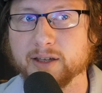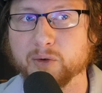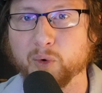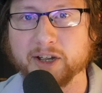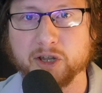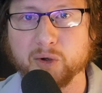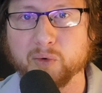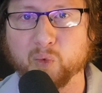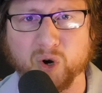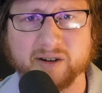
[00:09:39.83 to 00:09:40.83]
while you
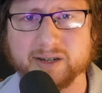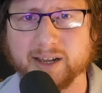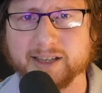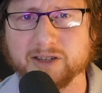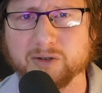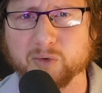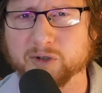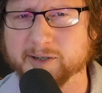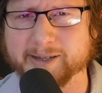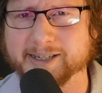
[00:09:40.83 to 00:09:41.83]
worked and you
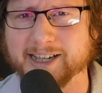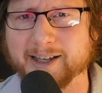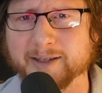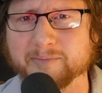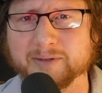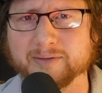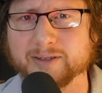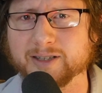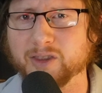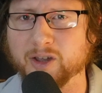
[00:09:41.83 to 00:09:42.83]
spent time
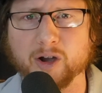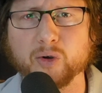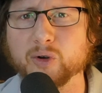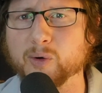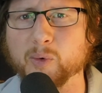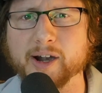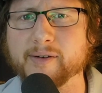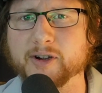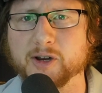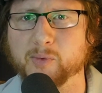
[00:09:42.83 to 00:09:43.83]
in the cold or
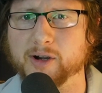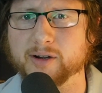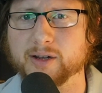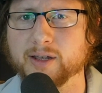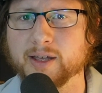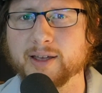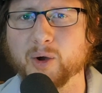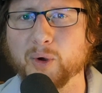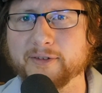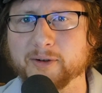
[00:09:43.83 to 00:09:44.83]
wherever you work
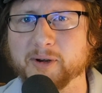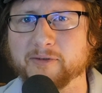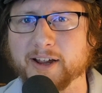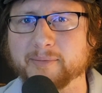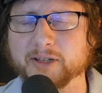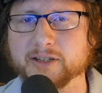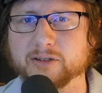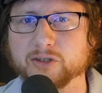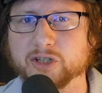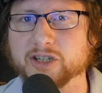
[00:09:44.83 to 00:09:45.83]
away from your family
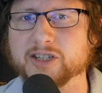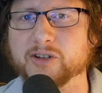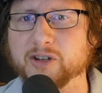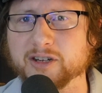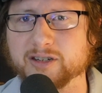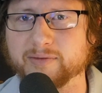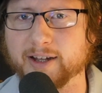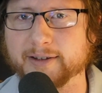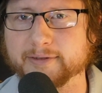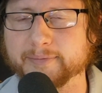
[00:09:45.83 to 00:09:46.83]
just so you could survive.
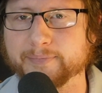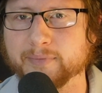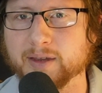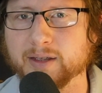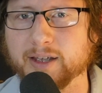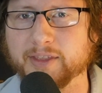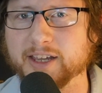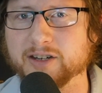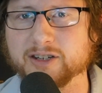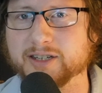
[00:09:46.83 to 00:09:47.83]
And they
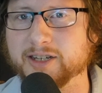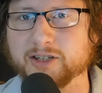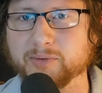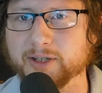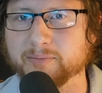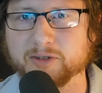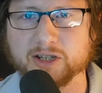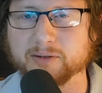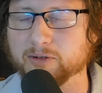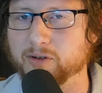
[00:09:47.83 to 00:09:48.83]
can just issue it,
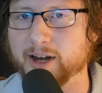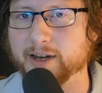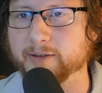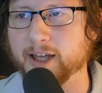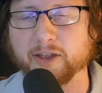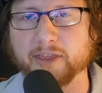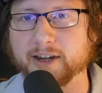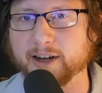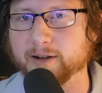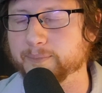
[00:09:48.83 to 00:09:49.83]
just create it out of thin
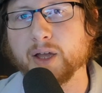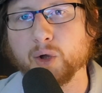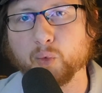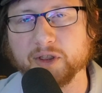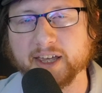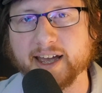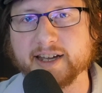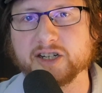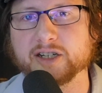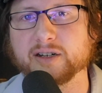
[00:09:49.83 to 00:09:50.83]
air. With
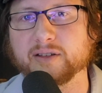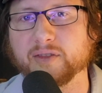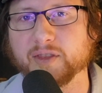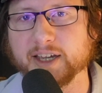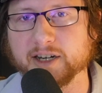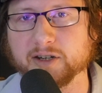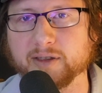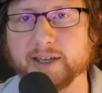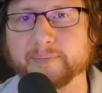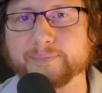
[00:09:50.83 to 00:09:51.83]
cash, they can do that.